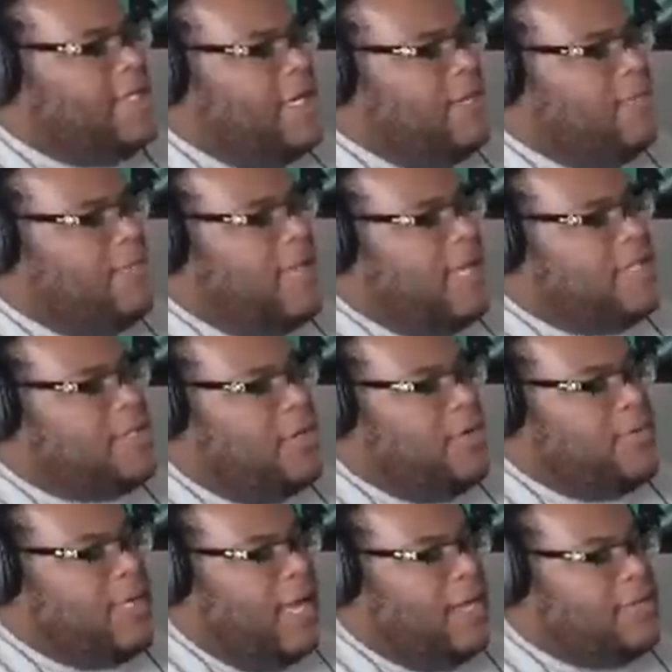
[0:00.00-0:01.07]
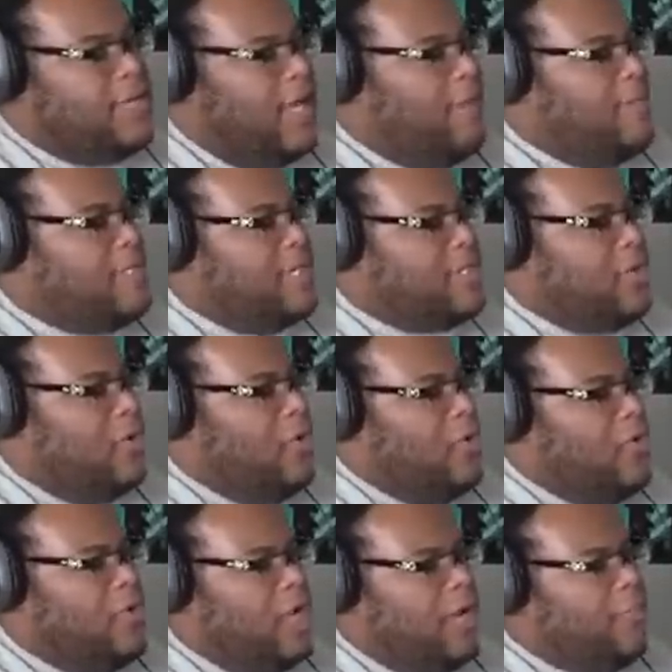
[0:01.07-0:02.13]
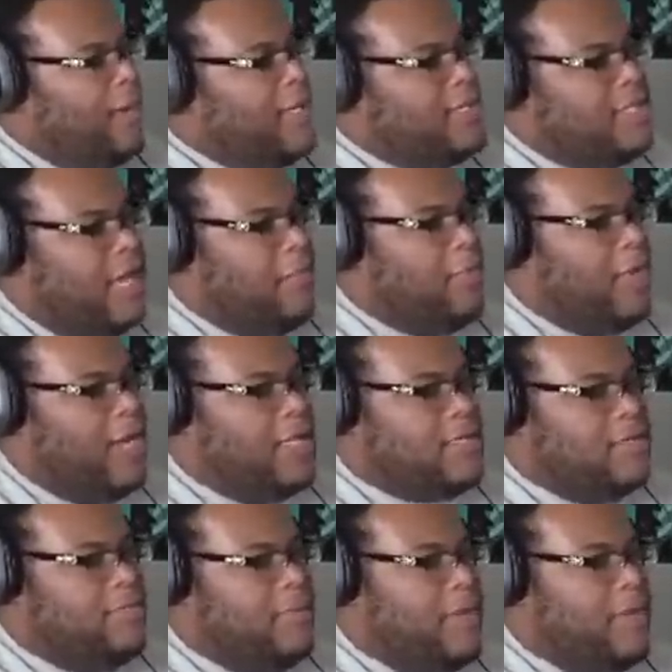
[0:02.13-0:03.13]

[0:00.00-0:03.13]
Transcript: when they tone down damage as a whole, it might stabilize to him